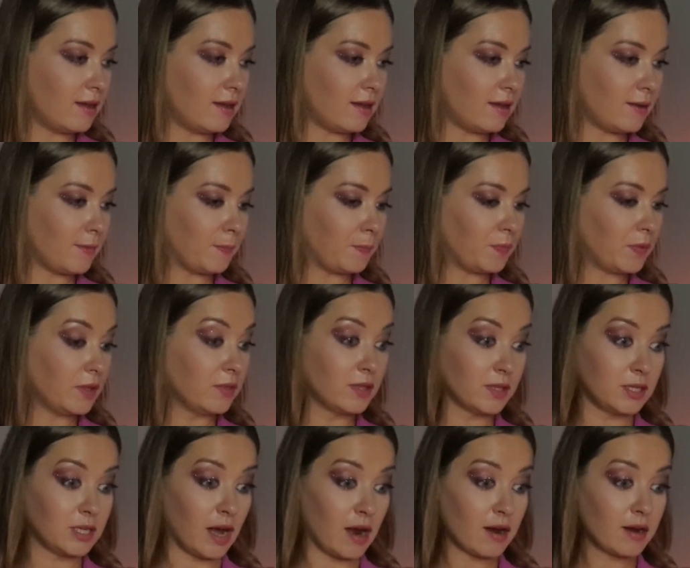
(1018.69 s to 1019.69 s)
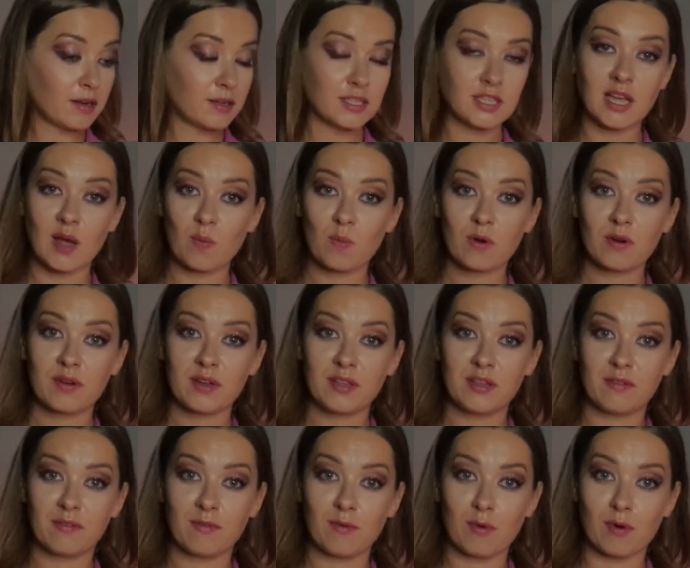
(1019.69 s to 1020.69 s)
in the dark, somewhere
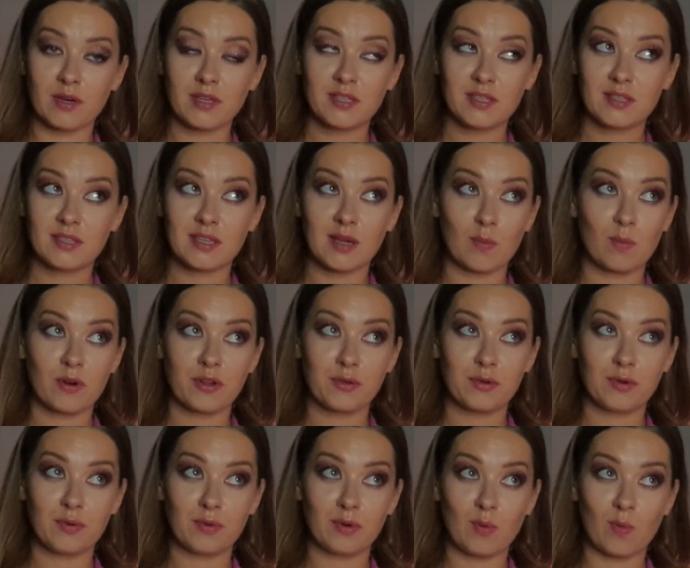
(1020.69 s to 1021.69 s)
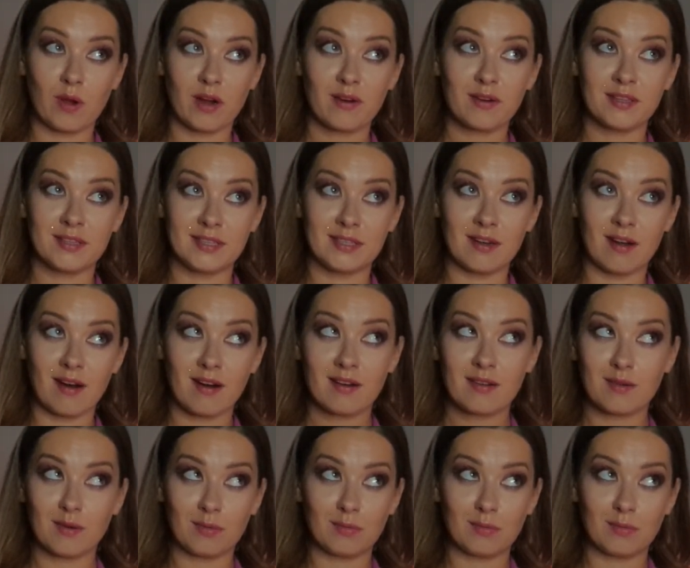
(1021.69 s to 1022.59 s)
in the forest, somewhere you don't know where, it's dark.